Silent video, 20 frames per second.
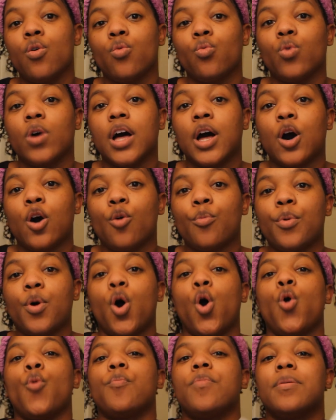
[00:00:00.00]
will help
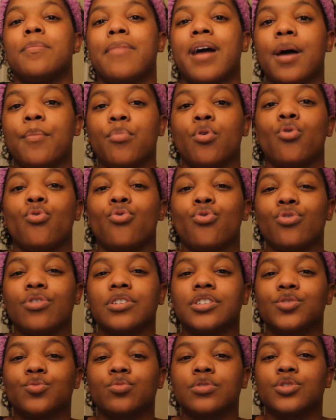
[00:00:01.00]
open my
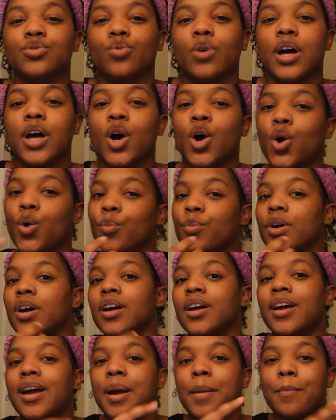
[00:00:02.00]
pores, which will help
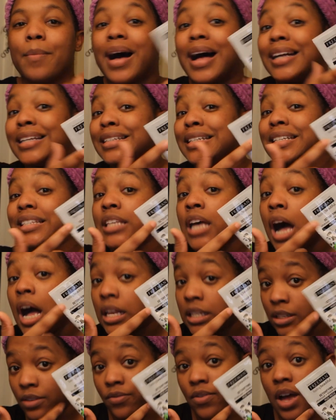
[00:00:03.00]
my
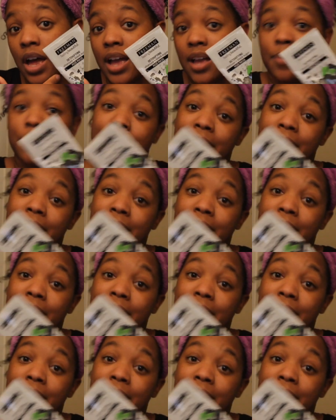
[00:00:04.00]
detoxifying